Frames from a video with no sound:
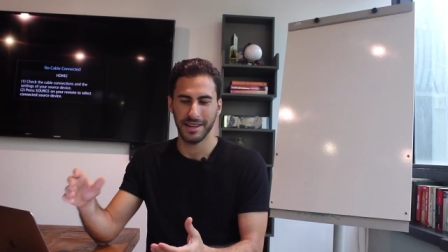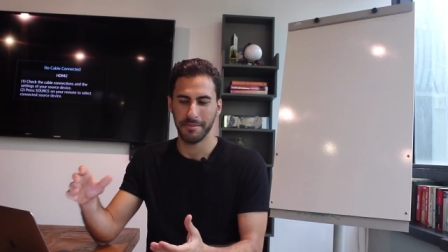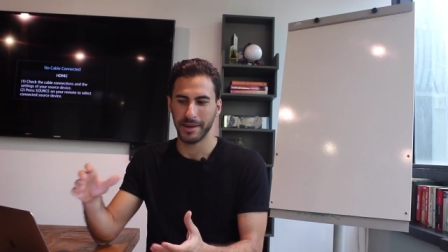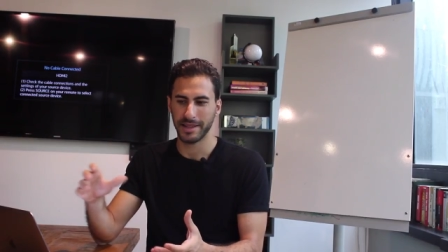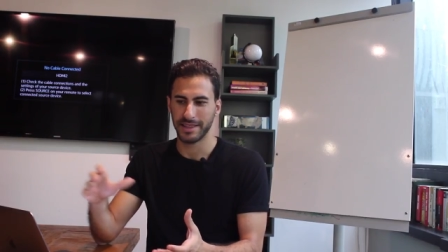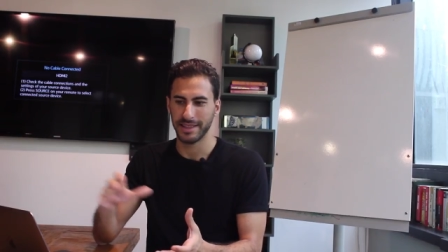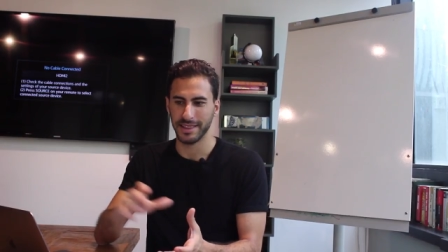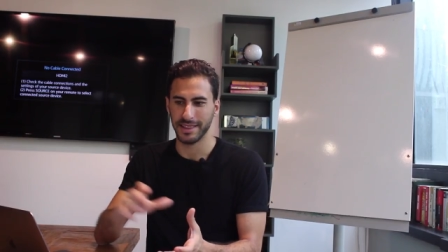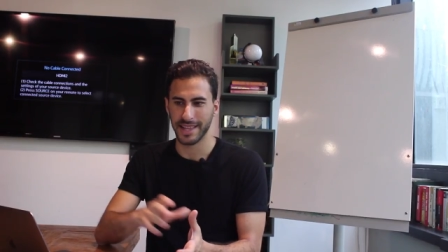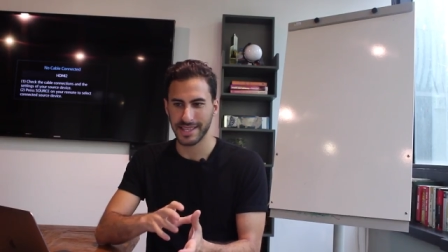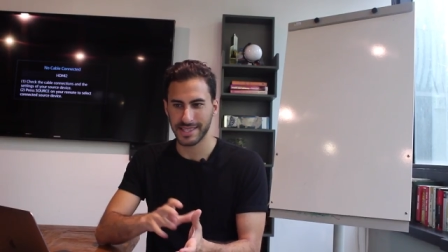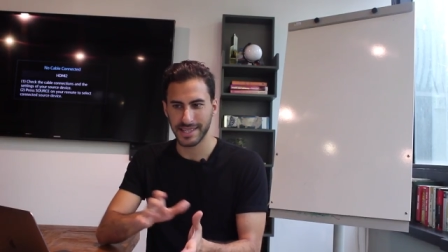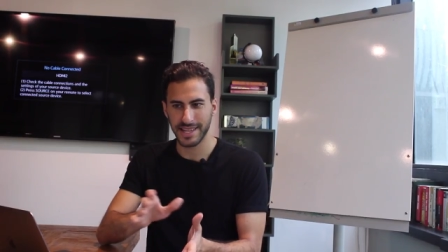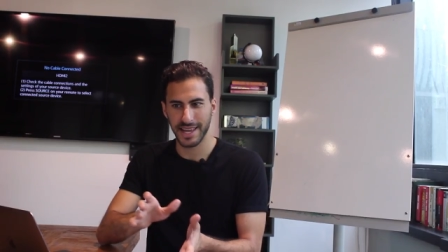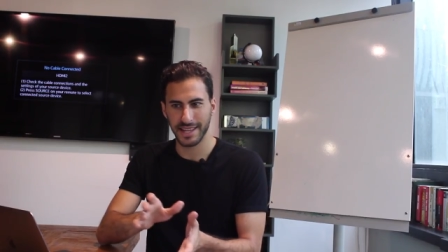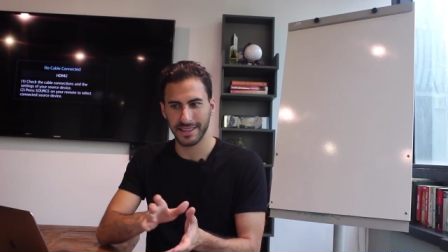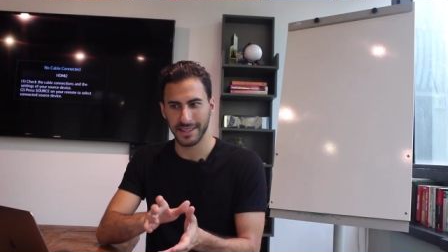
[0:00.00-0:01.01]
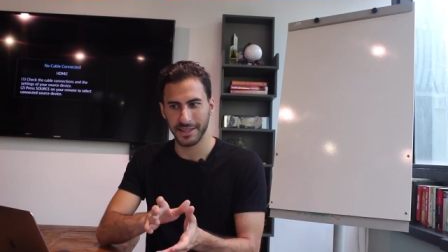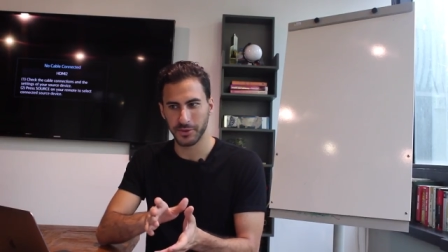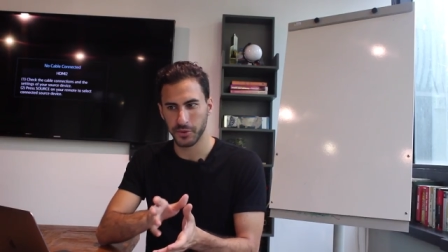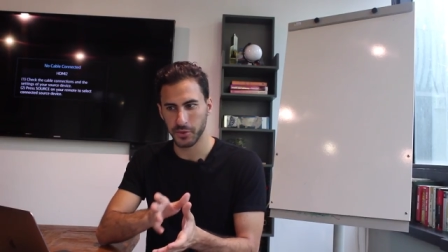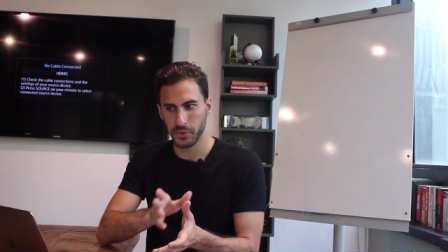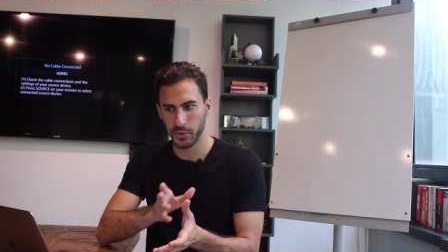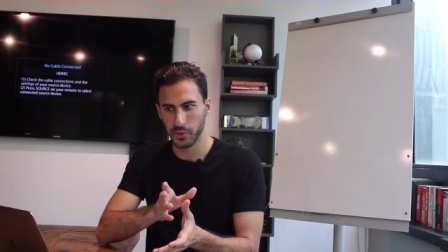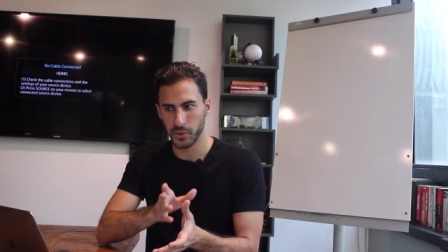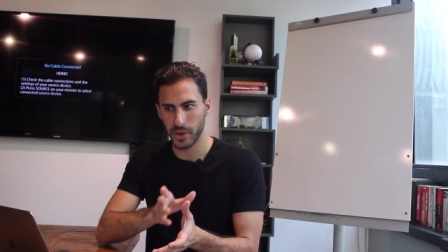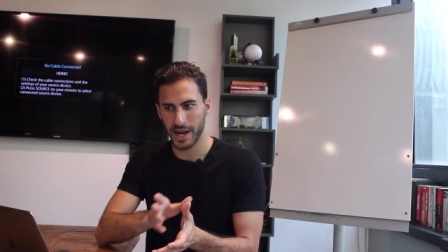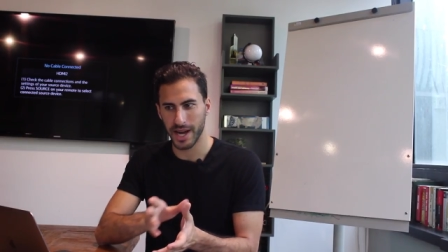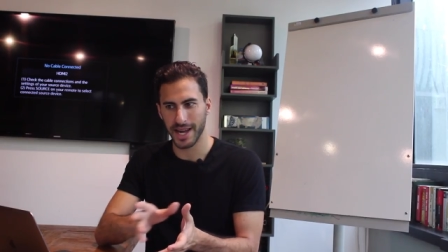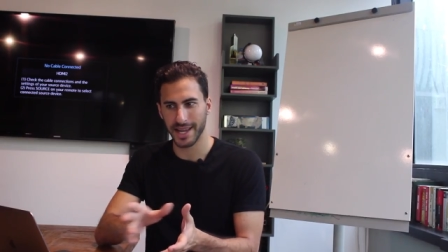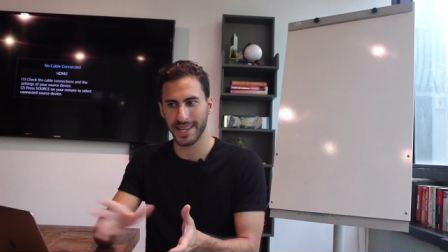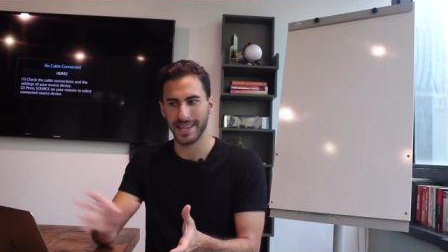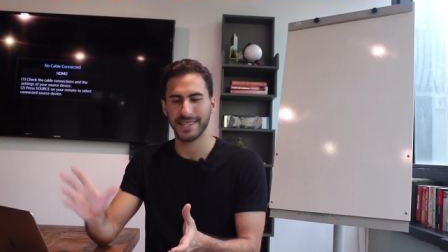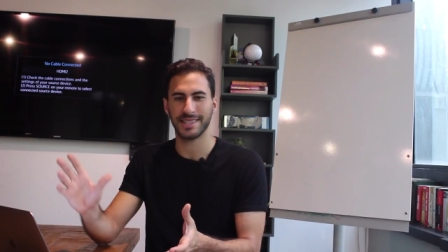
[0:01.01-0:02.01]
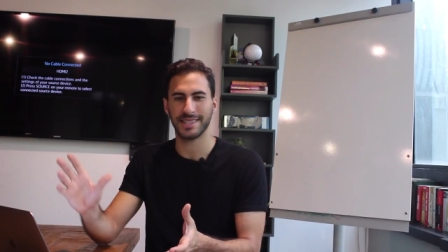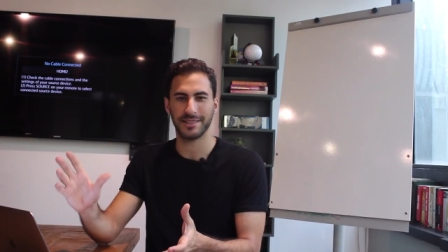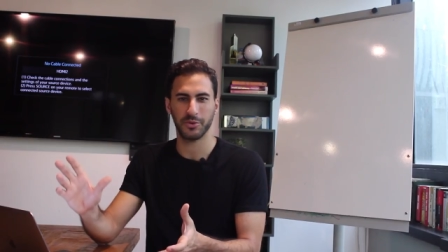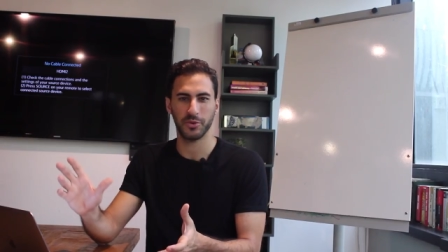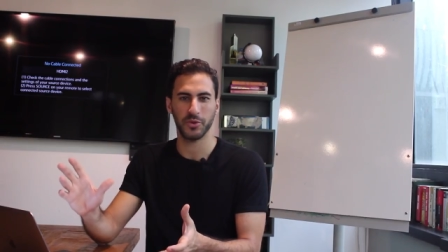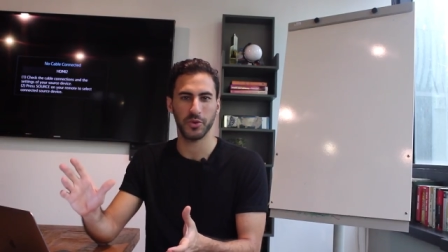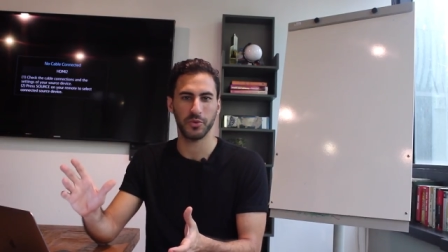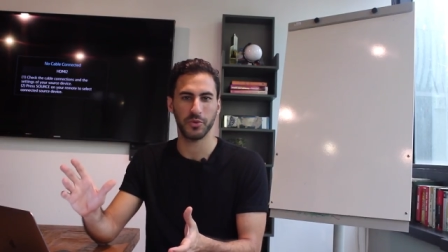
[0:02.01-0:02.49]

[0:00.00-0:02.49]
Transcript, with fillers: But let's get into, I guess,